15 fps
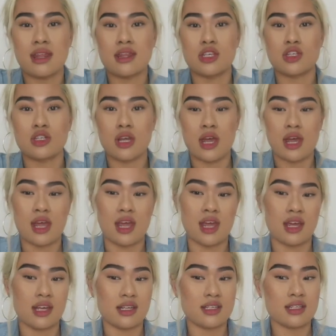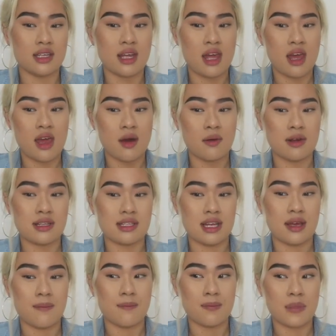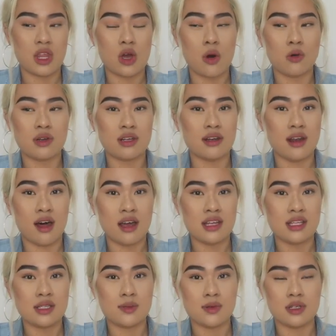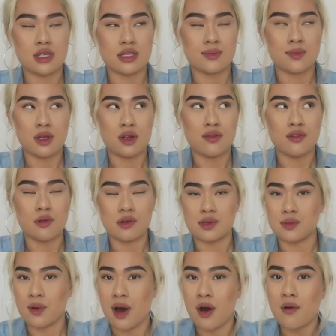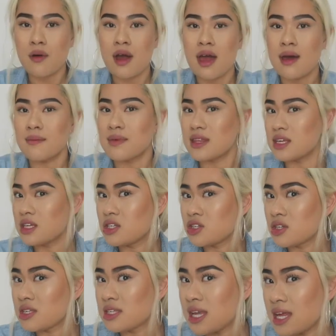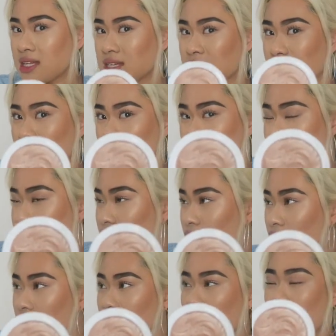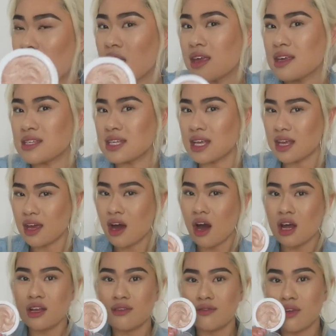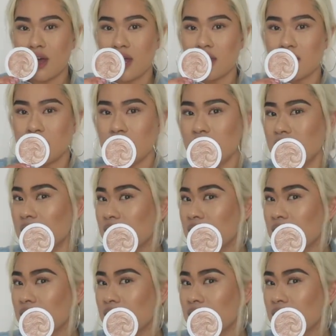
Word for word: in the shade, what is it, Golden Lights, which is beautiful as well. But this just sets the base for it because it kind of like